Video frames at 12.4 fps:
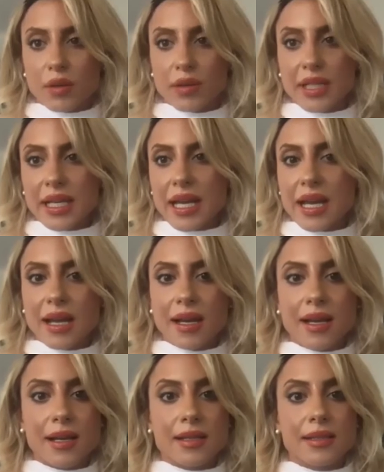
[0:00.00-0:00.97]
it
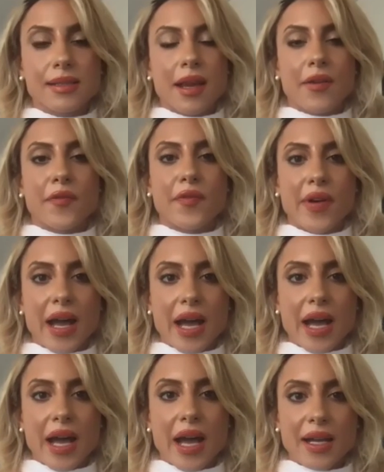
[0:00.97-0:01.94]
has a
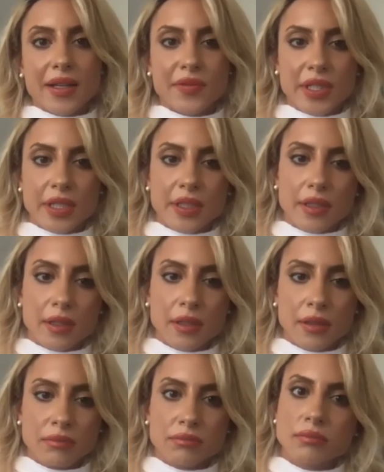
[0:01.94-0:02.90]

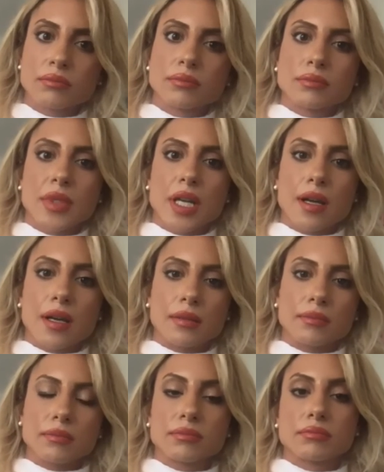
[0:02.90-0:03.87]
5-year,
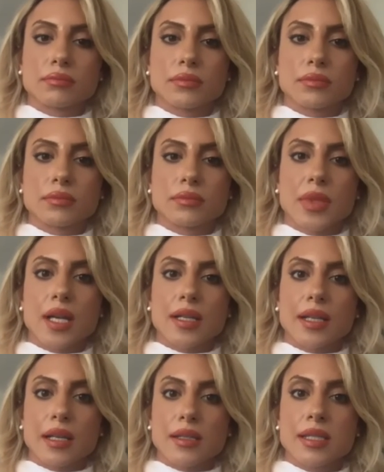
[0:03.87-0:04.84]
I
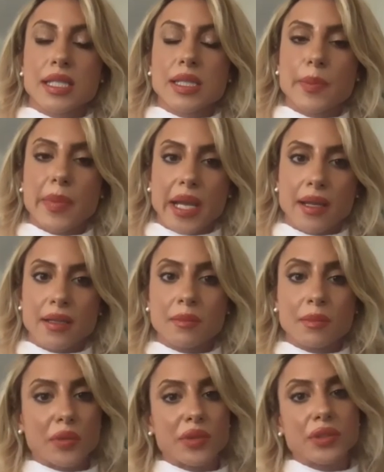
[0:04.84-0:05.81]
guess, span,
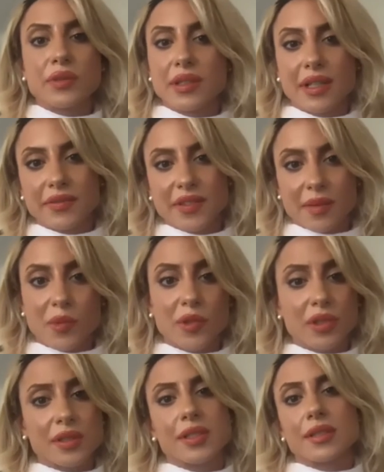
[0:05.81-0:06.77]
but we do a lifetime
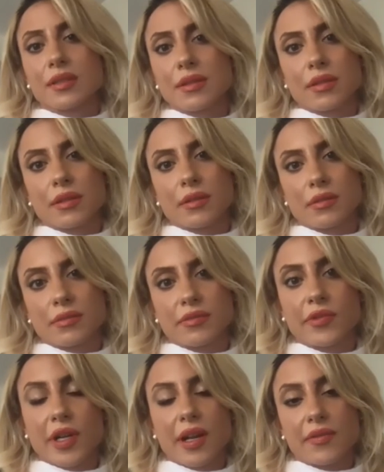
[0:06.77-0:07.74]
warranty, so
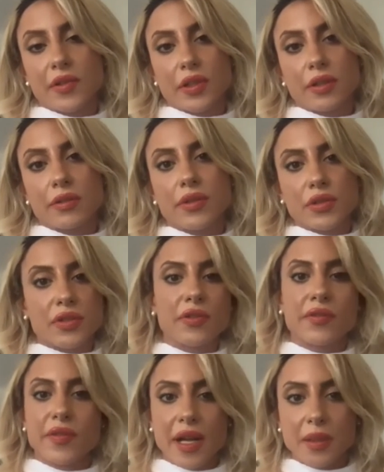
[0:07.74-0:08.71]
forever. There's no
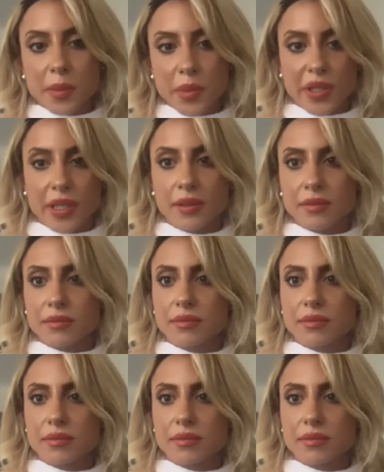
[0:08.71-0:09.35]
fine print.